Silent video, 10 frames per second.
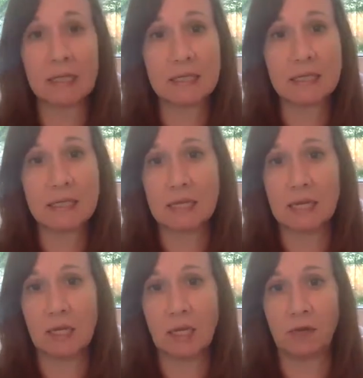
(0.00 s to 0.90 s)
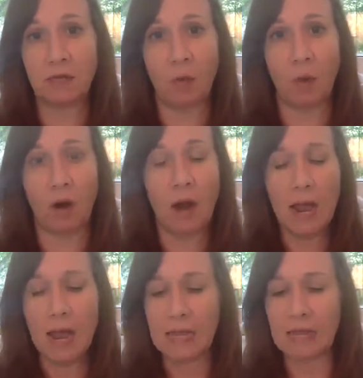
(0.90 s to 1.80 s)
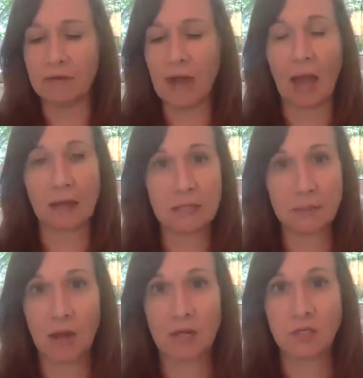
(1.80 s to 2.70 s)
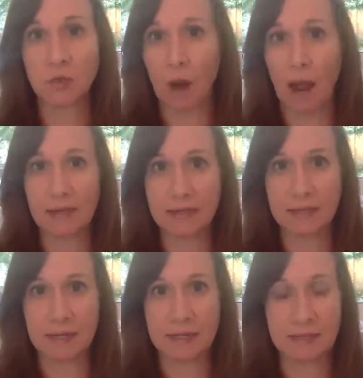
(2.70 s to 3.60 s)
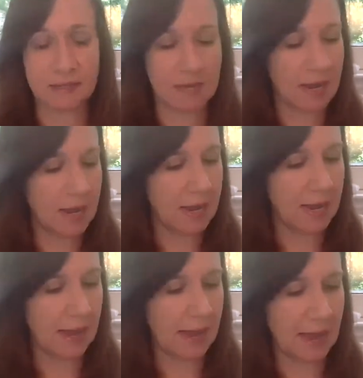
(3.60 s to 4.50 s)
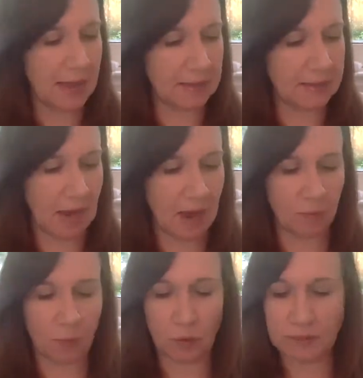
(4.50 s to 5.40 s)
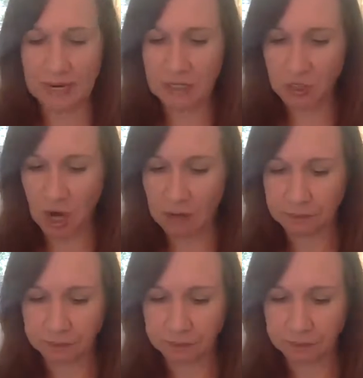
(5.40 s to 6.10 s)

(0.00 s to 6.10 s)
This is healing for even eczema, psoriasis, and rosacea.